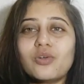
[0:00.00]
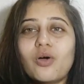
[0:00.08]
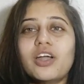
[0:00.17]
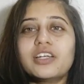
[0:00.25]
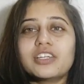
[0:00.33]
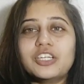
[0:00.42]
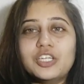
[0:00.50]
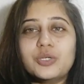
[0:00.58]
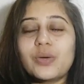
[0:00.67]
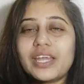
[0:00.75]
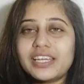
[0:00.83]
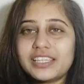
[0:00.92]
not
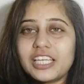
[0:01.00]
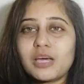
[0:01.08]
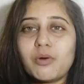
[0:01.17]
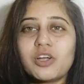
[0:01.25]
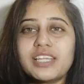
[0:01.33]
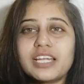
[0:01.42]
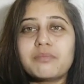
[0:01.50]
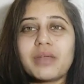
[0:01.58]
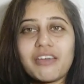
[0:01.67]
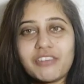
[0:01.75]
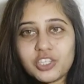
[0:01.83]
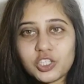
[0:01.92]
knew anything about that
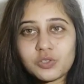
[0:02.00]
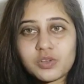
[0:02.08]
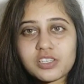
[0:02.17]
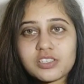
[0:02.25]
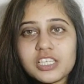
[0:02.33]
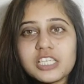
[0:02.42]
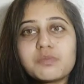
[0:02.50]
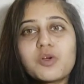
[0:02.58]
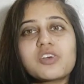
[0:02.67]
private universities,